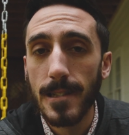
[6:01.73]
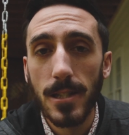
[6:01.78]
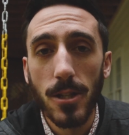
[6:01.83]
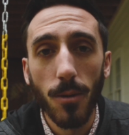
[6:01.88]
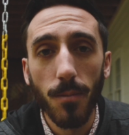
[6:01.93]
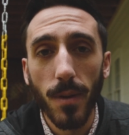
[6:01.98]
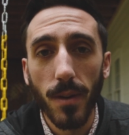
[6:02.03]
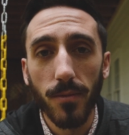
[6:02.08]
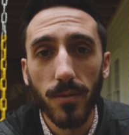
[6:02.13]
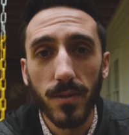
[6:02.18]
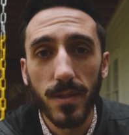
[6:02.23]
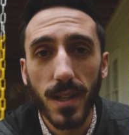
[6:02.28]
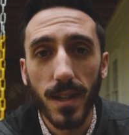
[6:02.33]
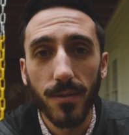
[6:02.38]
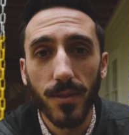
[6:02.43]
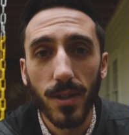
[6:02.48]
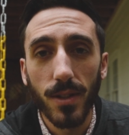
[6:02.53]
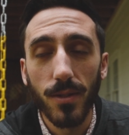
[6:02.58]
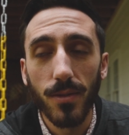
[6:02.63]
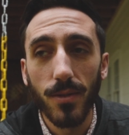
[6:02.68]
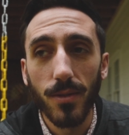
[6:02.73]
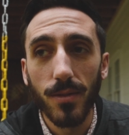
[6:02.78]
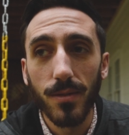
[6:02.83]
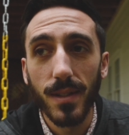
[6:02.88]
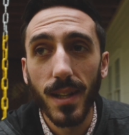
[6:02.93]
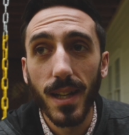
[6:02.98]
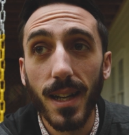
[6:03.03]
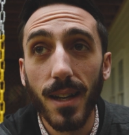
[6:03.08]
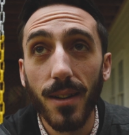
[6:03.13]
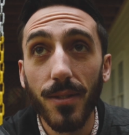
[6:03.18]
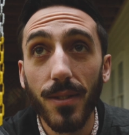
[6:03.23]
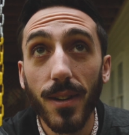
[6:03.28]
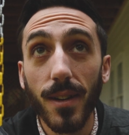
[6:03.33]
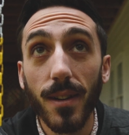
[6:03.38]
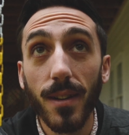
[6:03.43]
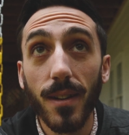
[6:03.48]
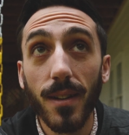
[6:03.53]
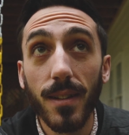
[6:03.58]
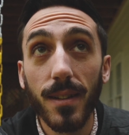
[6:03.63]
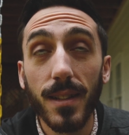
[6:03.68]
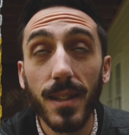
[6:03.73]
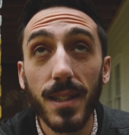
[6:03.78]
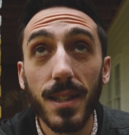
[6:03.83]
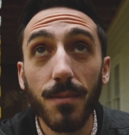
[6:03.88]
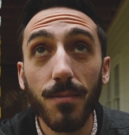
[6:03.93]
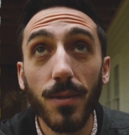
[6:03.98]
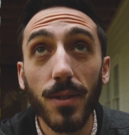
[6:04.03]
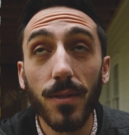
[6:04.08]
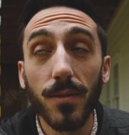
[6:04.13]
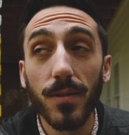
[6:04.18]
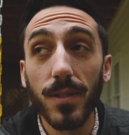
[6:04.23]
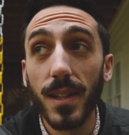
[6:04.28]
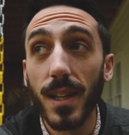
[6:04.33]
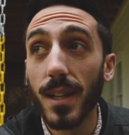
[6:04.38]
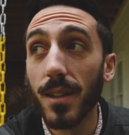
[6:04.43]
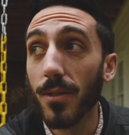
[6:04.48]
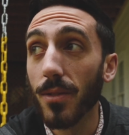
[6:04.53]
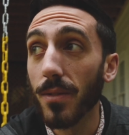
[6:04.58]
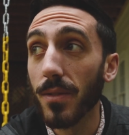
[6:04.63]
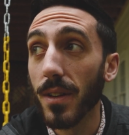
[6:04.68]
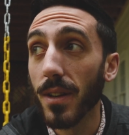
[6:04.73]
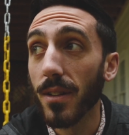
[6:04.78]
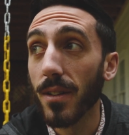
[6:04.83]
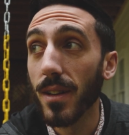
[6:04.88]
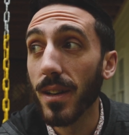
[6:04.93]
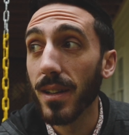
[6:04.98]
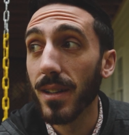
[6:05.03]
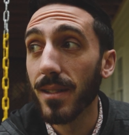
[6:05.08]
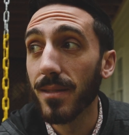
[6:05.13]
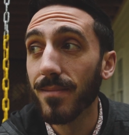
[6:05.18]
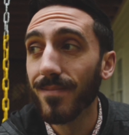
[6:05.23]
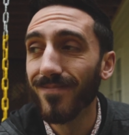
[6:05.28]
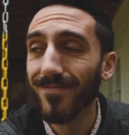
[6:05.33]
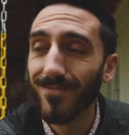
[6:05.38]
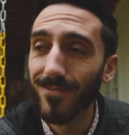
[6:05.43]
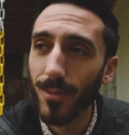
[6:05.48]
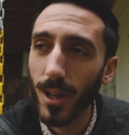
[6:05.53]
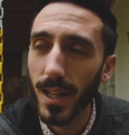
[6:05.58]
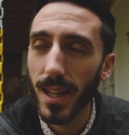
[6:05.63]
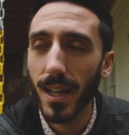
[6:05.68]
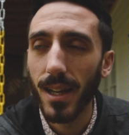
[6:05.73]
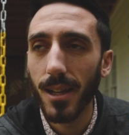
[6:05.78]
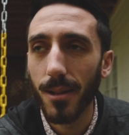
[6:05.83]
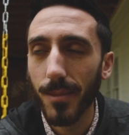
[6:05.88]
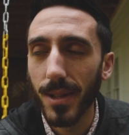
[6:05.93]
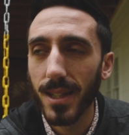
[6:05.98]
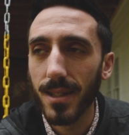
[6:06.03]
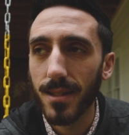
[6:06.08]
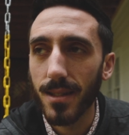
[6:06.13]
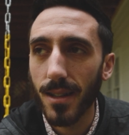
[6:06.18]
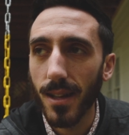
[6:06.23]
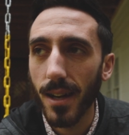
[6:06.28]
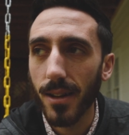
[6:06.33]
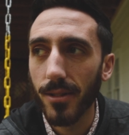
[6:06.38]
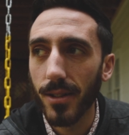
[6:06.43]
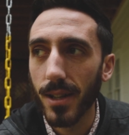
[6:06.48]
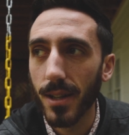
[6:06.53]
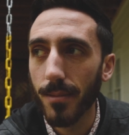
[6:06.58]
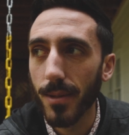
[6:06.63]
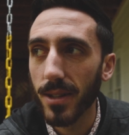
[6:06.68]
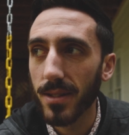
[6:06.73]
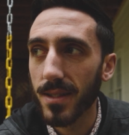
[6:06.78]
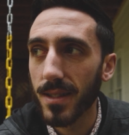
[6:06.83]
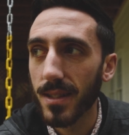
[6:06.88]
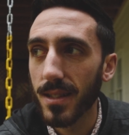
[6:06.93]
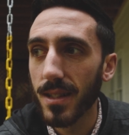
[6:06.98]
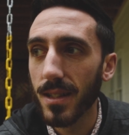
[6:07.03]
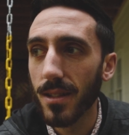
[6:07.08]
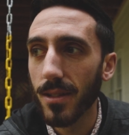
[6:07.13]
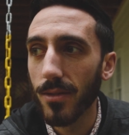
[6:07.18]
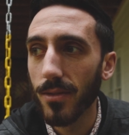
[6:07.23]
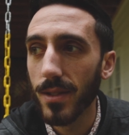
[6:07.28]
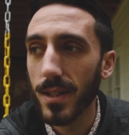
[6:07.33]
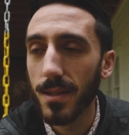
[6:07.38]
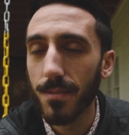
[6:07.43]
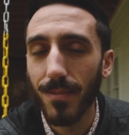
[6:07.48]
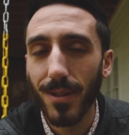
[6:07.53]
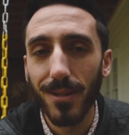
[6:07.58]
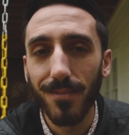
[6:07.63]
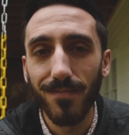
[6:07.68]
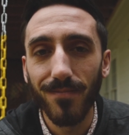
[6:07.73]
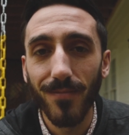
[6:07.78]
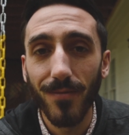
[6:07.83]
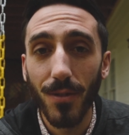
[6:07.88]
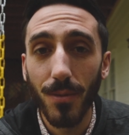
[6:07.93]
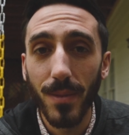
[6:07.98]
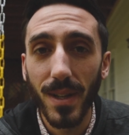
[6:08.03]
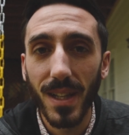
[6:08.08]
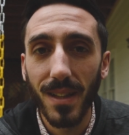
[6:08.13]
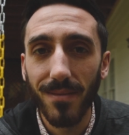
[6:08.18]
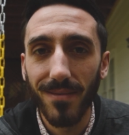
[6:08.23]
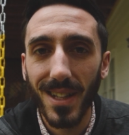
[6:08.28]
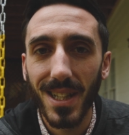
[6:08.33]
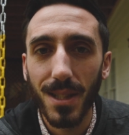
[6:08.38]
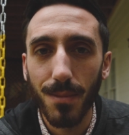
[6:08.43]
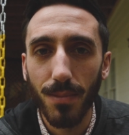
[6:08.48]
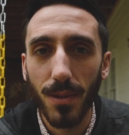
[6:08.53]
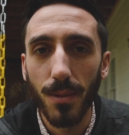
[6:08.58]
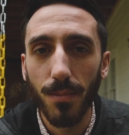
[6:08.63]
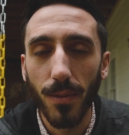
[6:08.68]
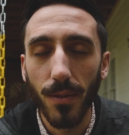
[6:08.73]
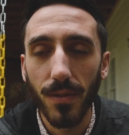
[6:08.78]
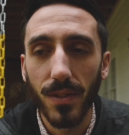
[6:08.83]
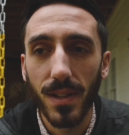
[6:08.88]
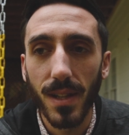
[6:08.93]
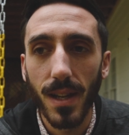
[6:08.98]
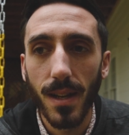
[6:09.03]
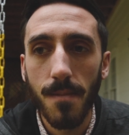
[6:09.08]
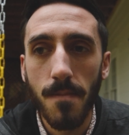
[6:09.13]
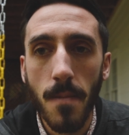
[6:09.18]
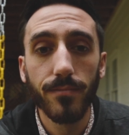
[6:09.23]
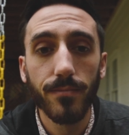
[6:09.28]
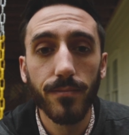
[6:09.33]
Hope everyone's having a good old out there. It's a beautiful day in North Carolina. By that, I mean it's cloudy and about 60 degrees, but for me, that's a pretty perfect day.